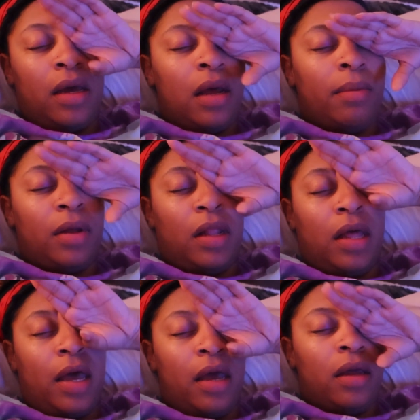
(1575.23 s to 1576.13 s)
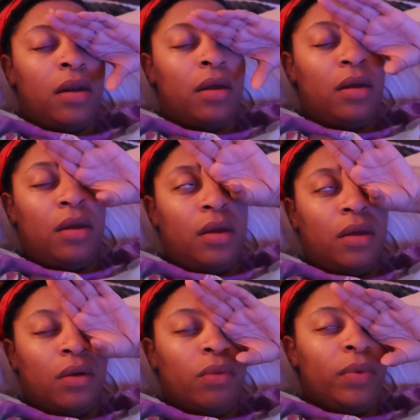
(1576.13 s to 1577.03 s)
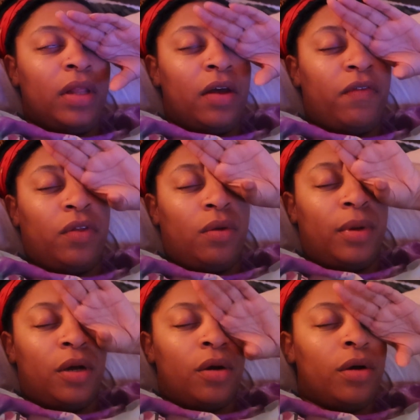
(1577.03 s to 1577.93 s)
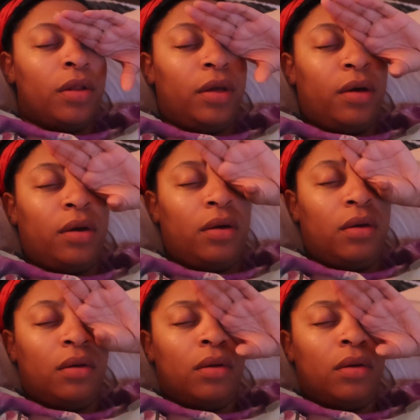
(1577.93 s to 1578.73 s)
and I'm glad we left a little bit earlier.